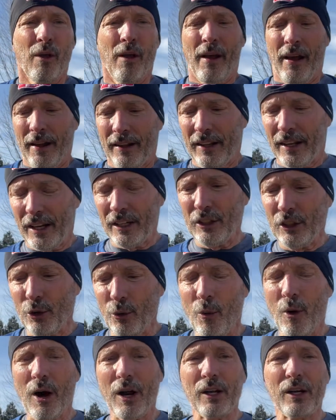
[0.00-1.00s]
And then you
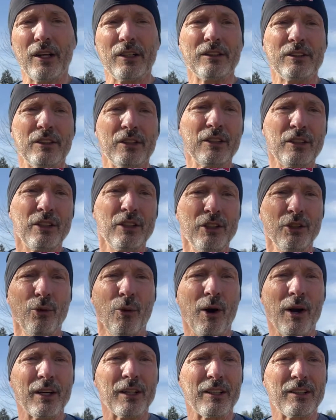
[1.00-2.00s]
want
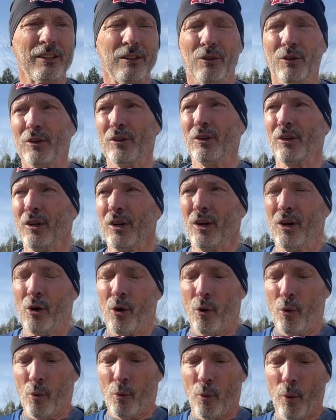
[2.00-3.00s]
to
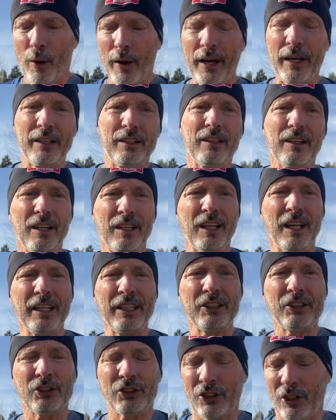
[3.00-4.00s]
wait at
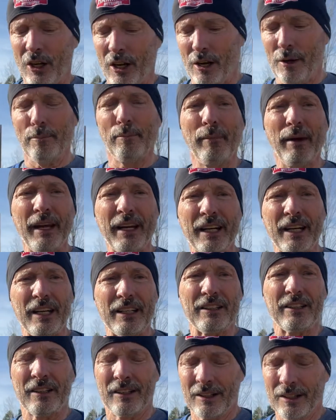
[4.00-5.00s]
least a
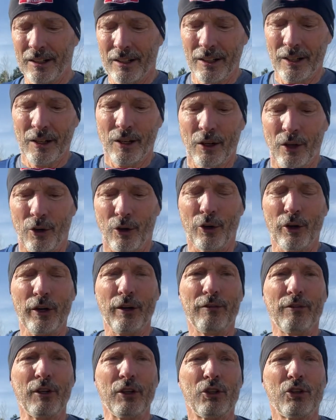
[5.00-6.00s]
minute or
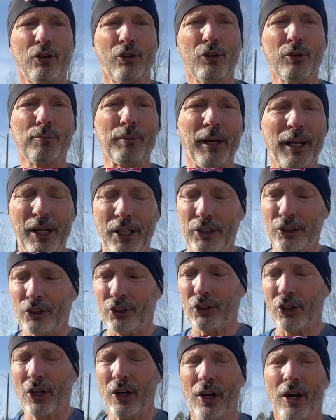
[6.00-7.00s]
even 2
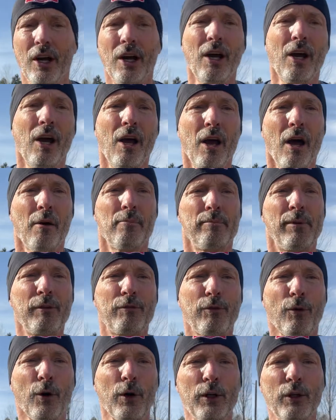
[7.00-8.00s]
minutes
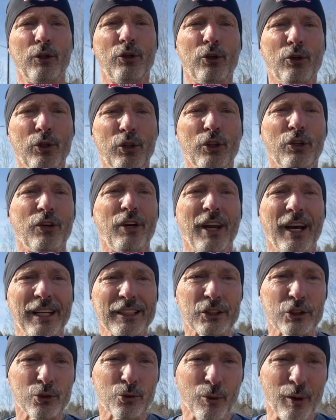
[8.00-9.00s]
before you do your
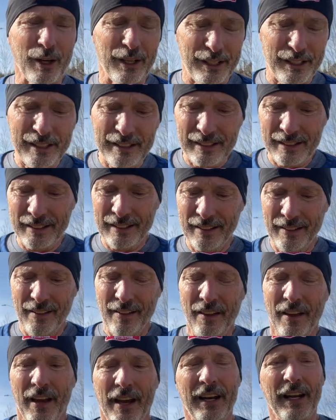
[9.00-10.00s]
next one.
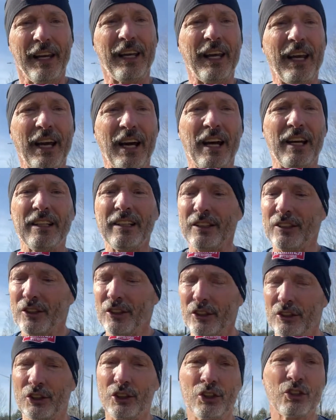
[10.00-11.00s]
And again,
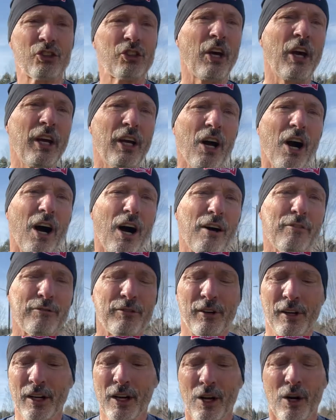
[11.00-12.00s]
you just take
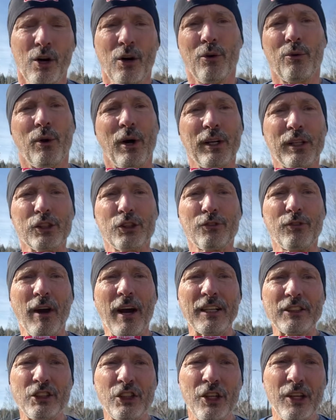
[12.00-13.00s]
off, run as
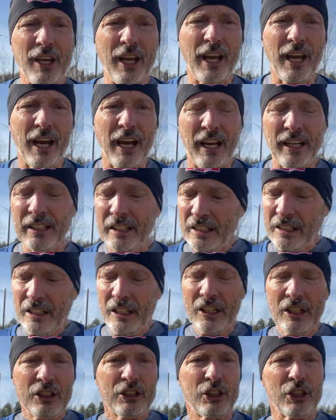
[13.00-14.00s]
fast as you can,
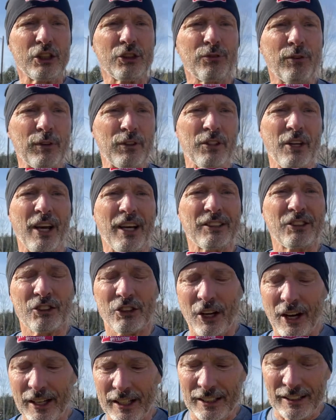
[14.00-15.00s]
just for 10
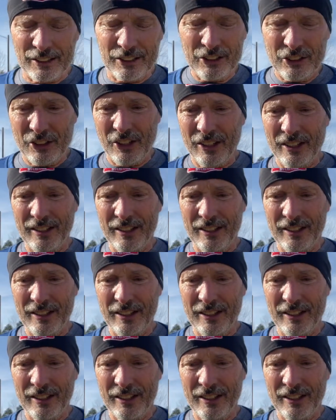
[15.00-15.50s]
seconds.